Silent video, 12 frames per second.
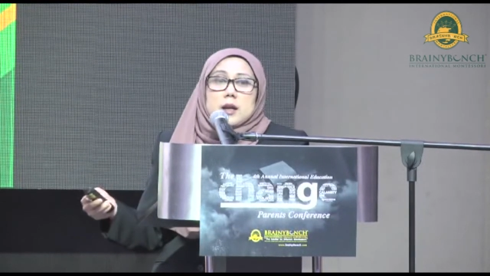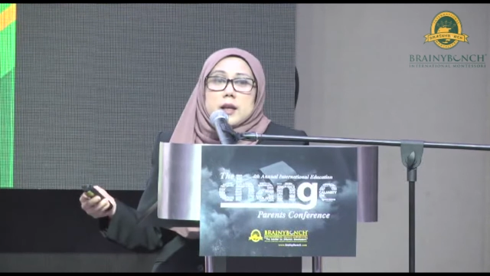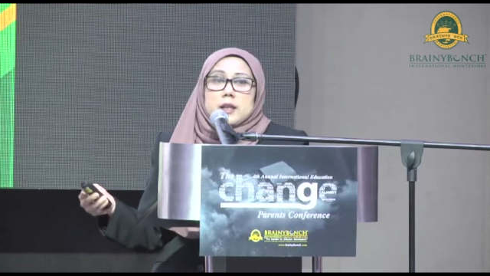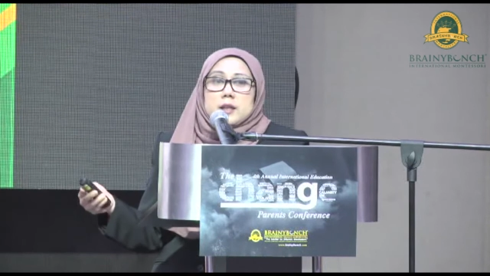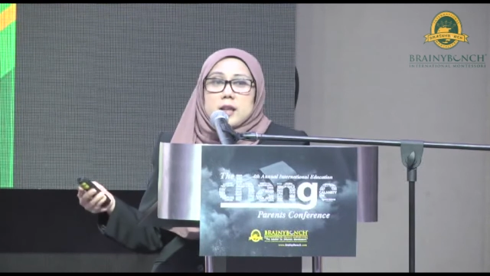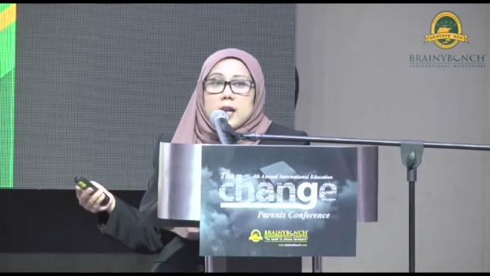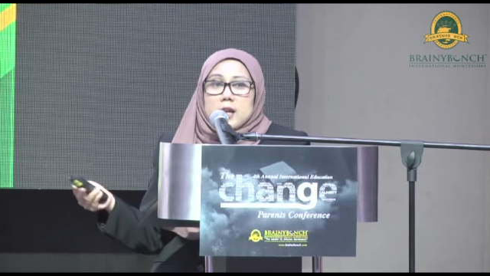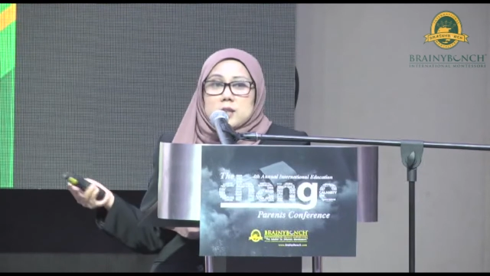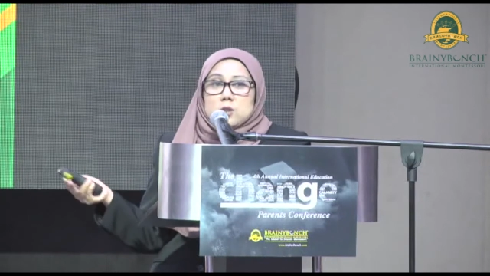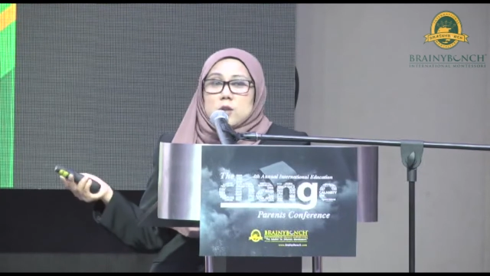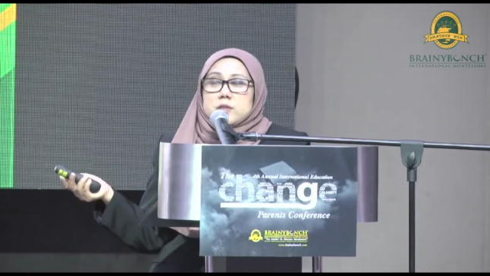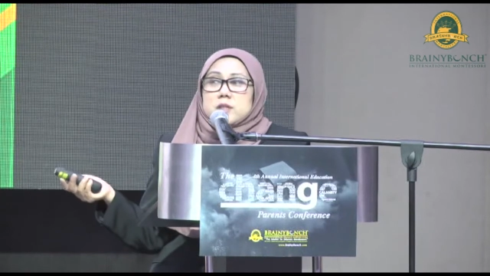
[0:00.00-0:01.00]
In
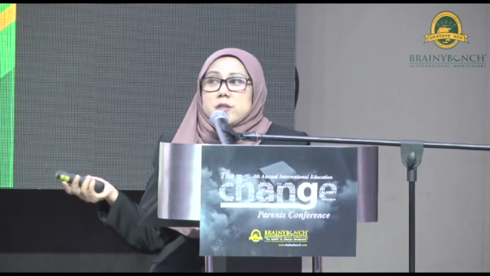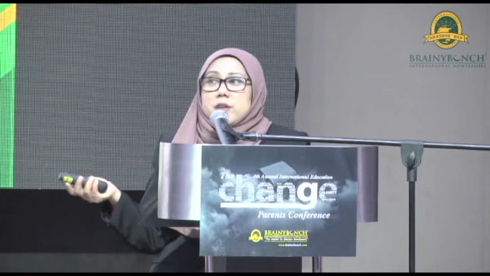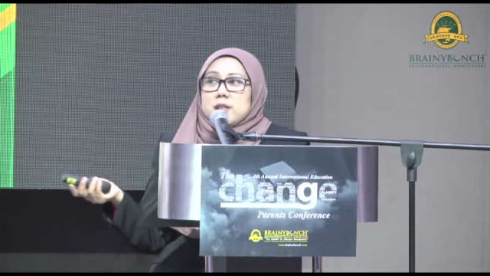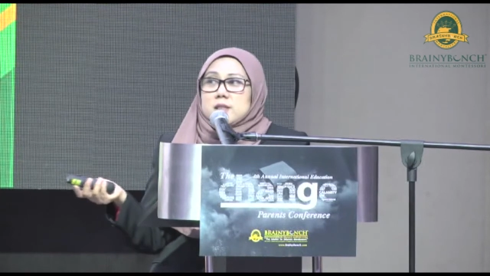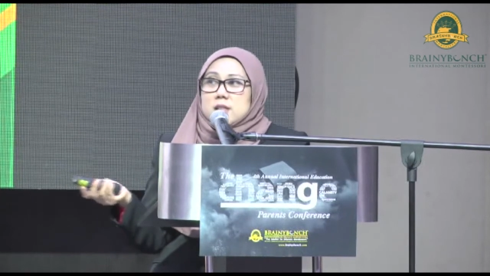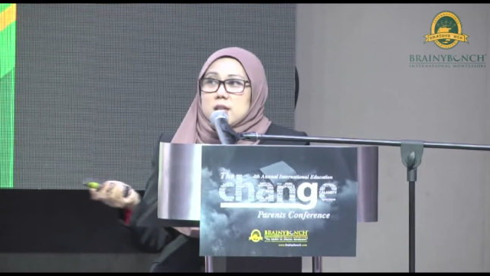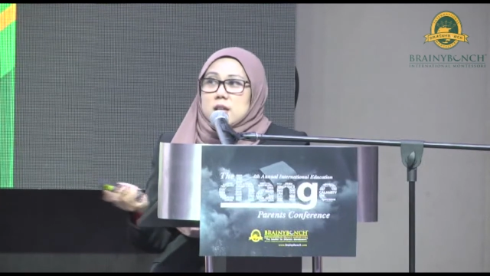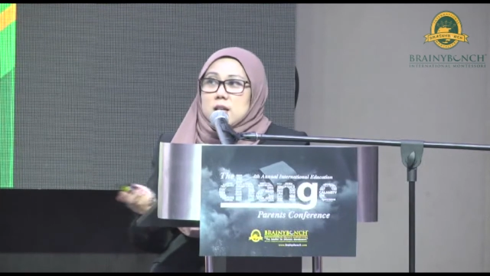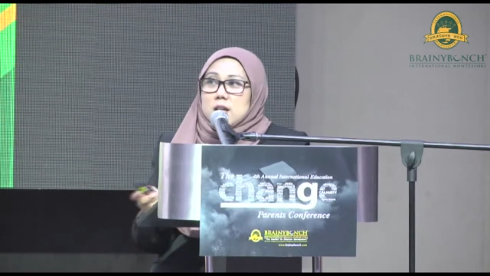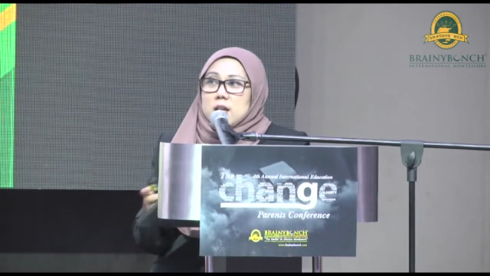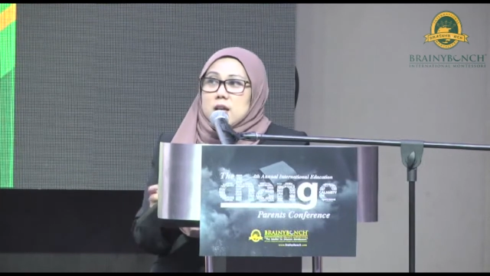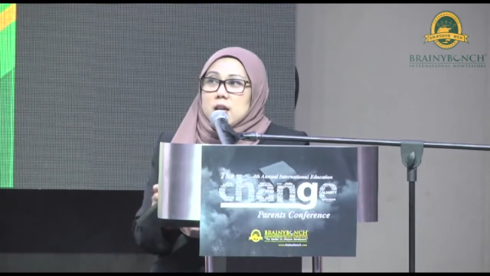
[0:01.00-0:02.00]
case of serious
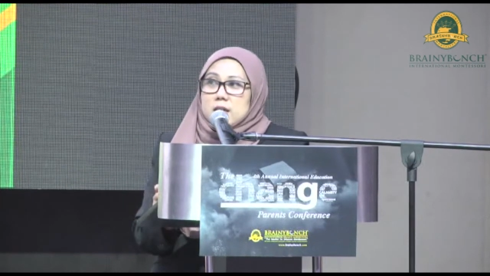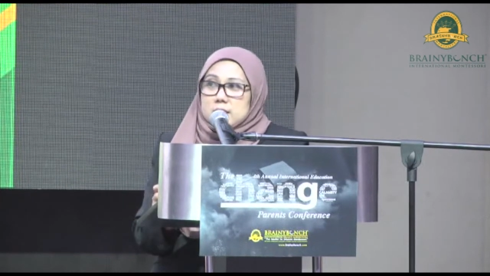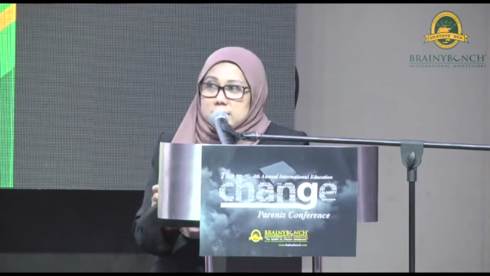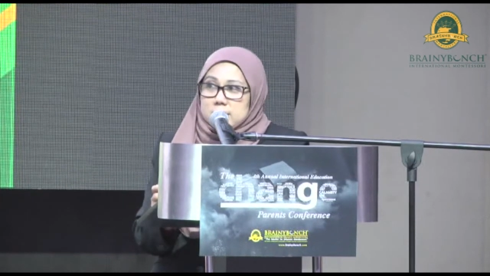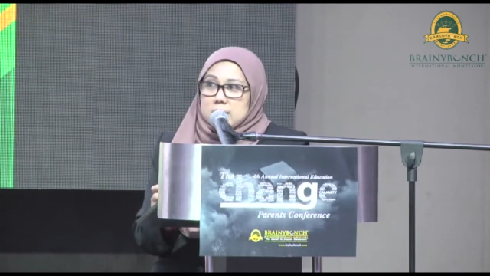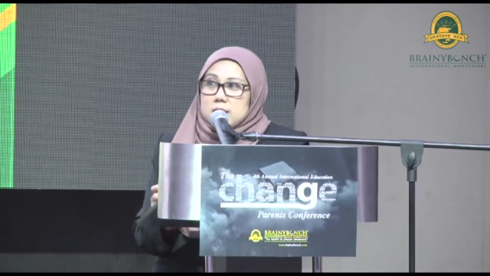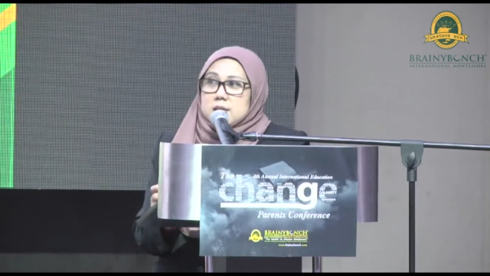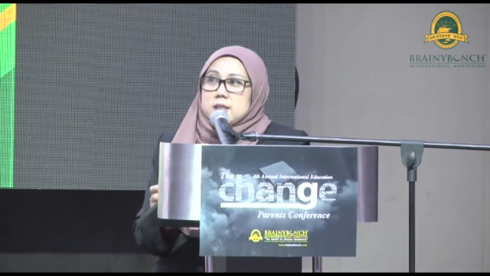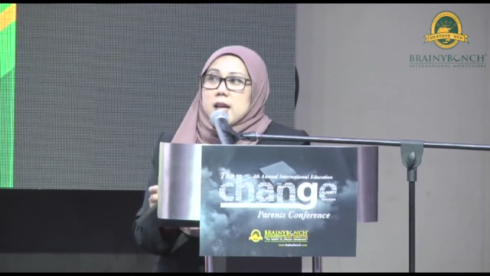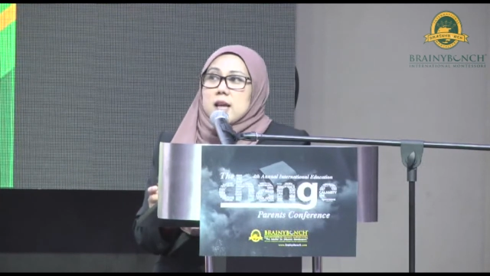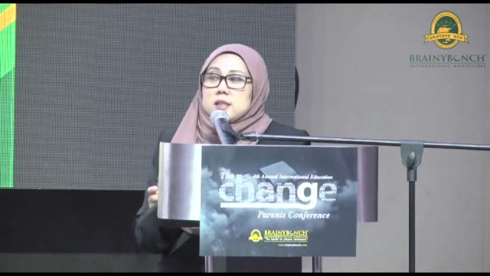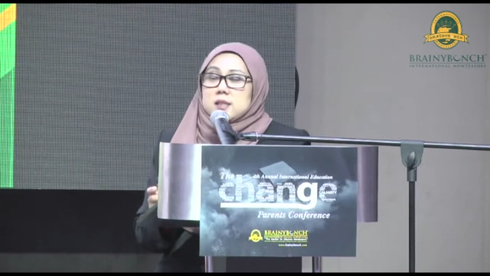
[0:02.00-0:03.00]
illness,
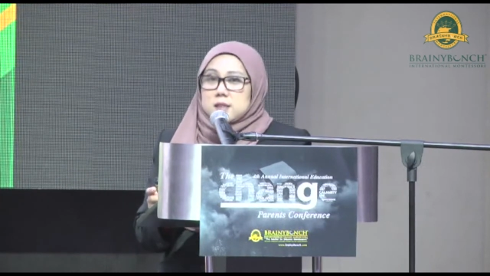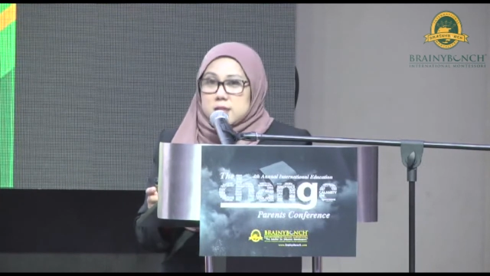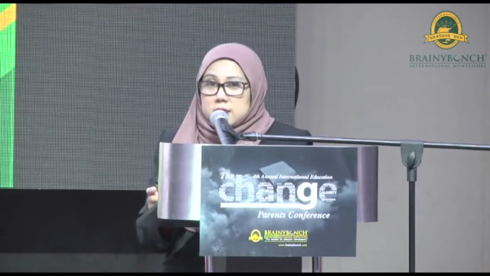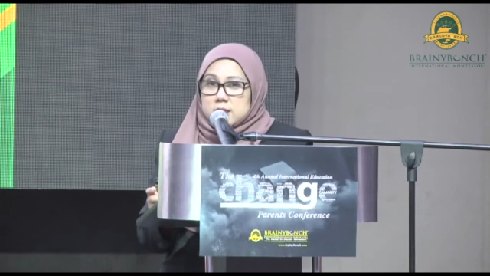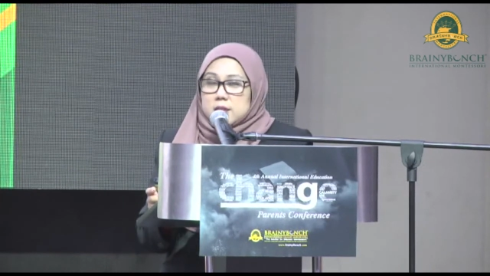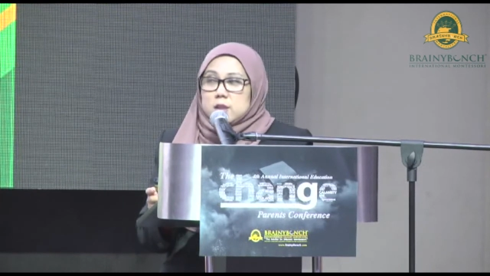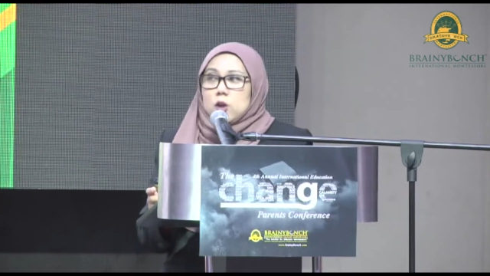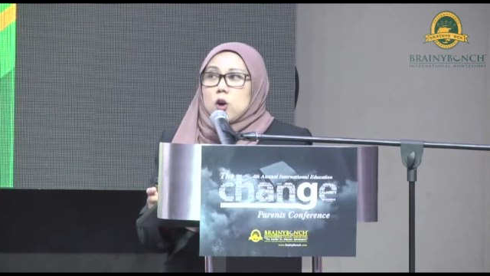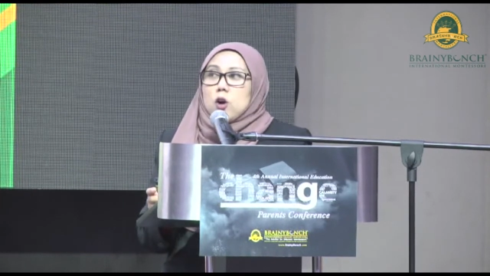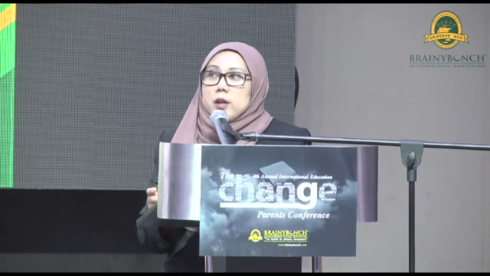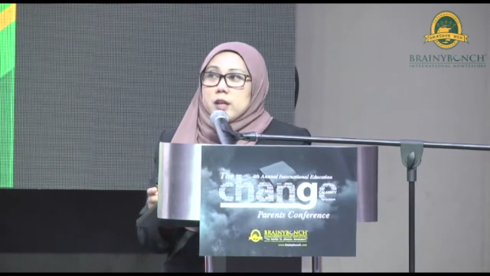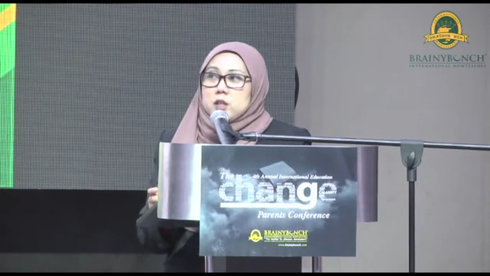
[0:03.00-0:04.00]
accident
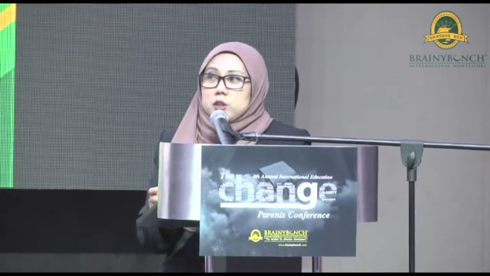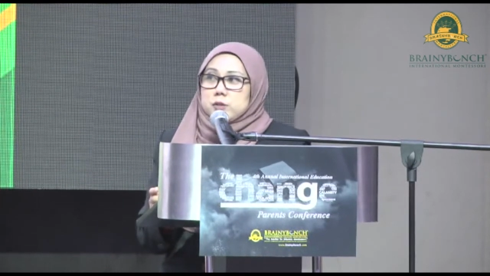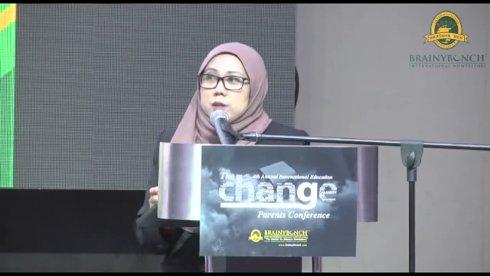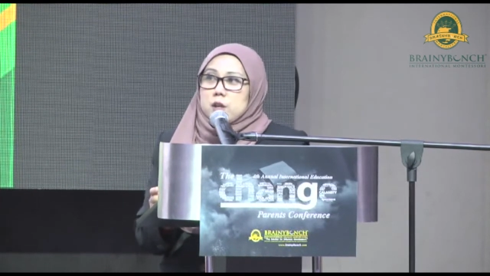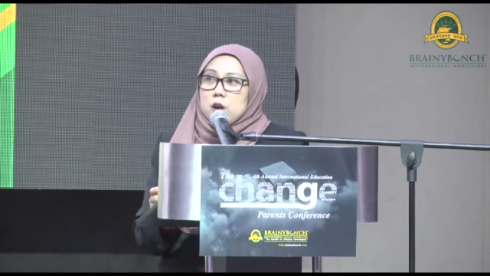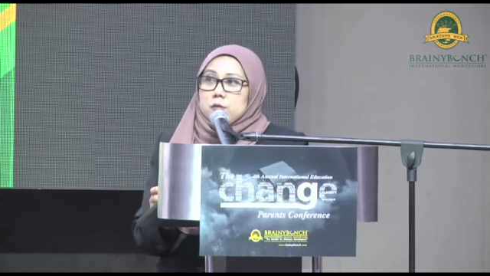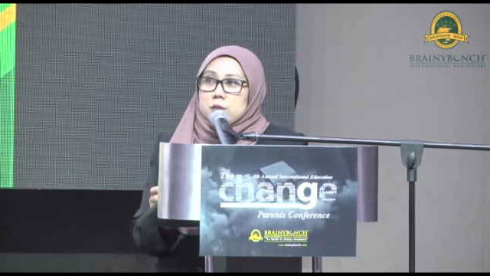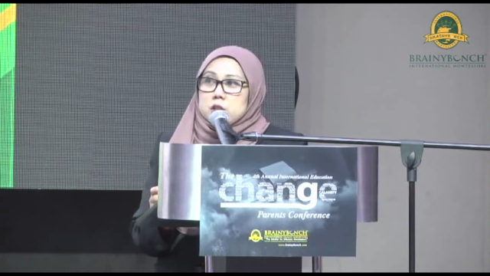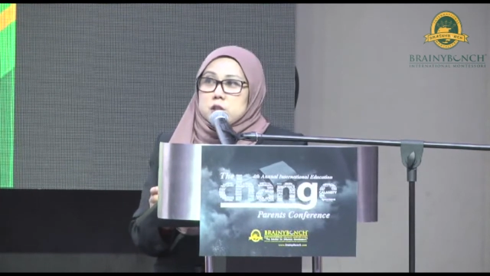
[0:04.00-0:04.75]
or injury of a